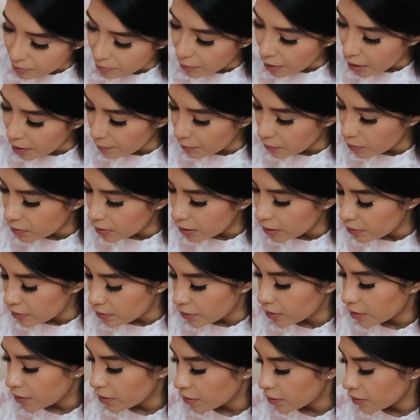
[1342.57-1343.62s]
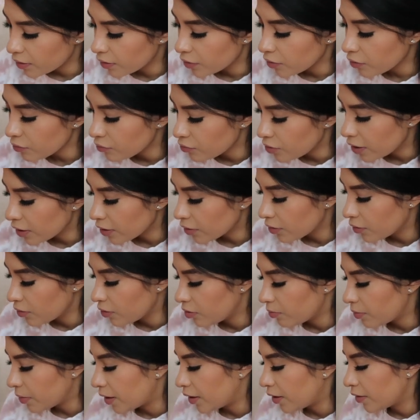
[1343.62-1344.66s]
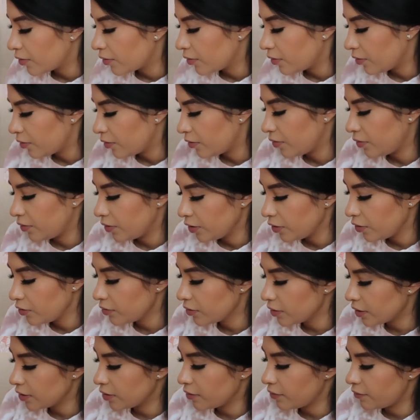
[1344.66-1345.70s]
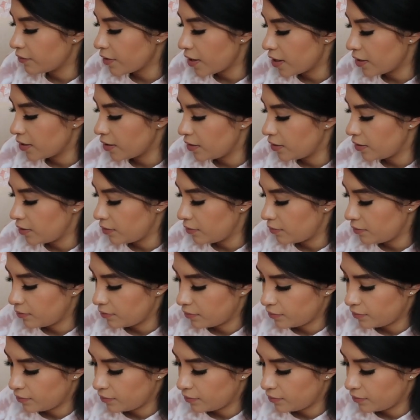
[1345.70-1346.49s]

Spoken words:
to burp you, little girl. You drink your whole bottle. You such a fatty.